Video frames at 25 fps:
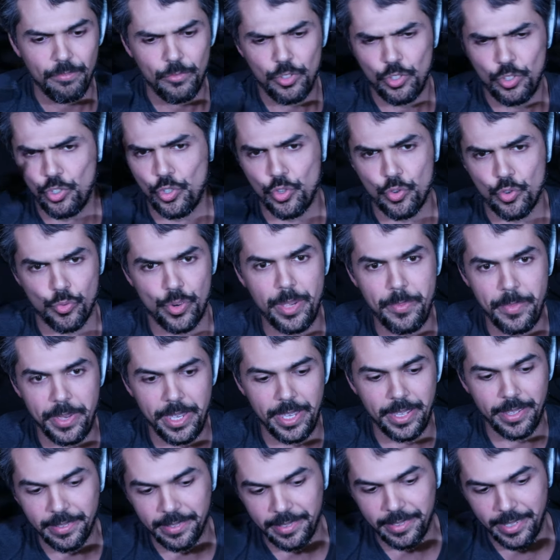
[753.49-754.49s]

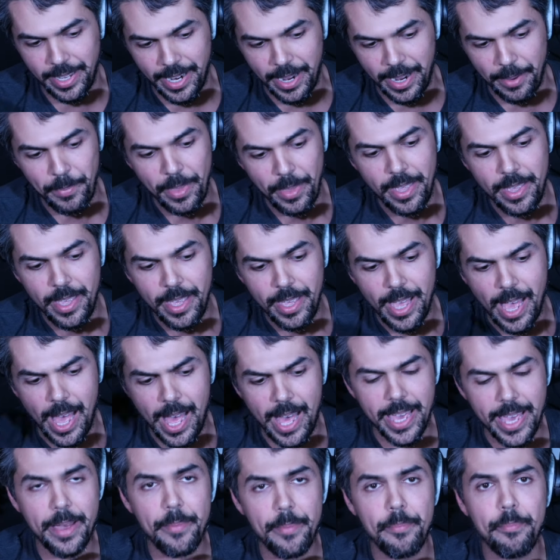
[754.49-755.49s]
streaming setup
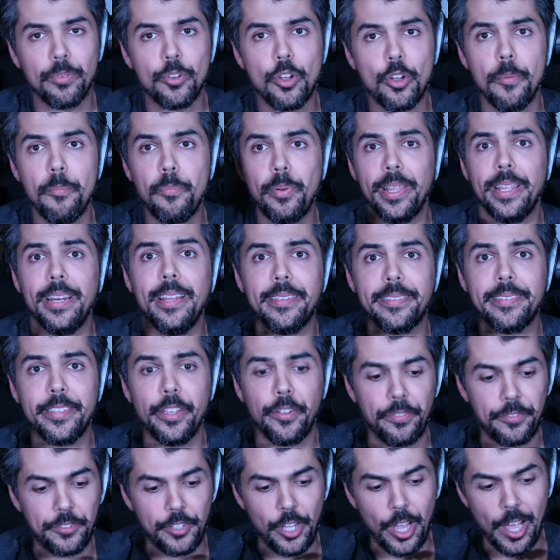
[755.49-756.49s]
i am completely
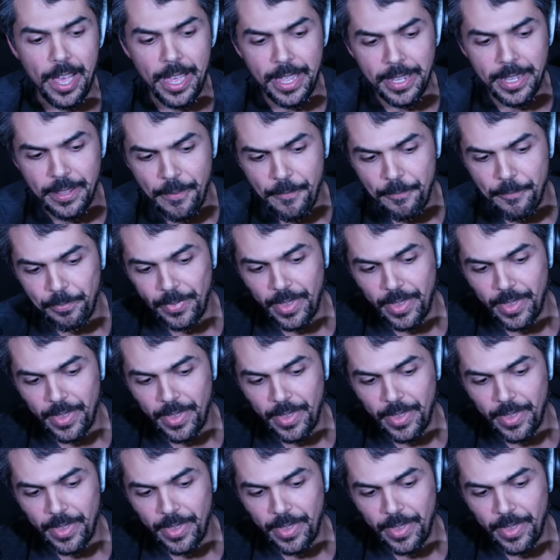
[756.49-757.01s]
self-taught